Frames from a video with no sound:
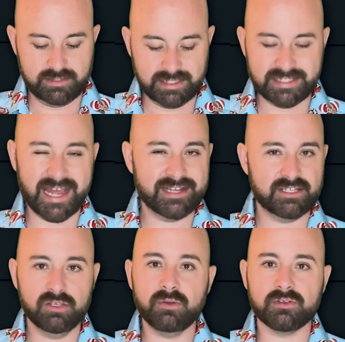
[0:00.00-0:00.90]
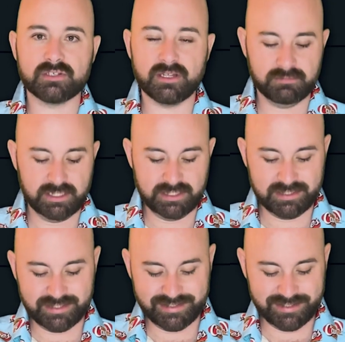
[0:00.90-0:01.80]
like a tattoo or something.
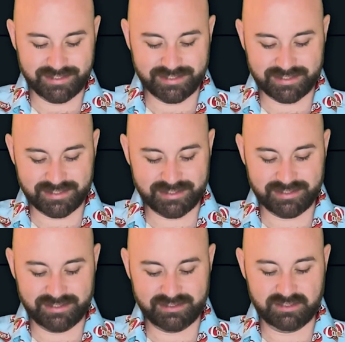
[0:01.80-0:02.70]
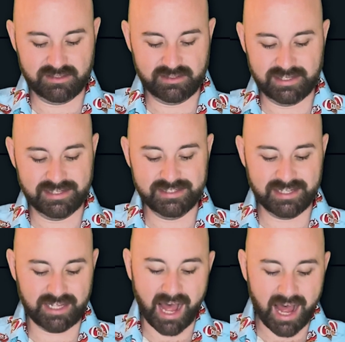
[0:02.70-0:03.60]
This is King
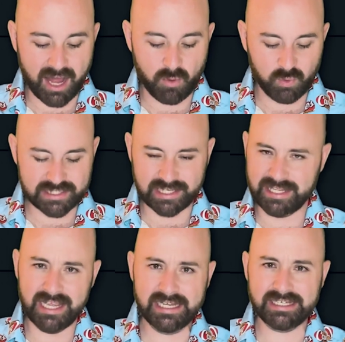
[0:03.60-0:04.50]
Dakar. What's a King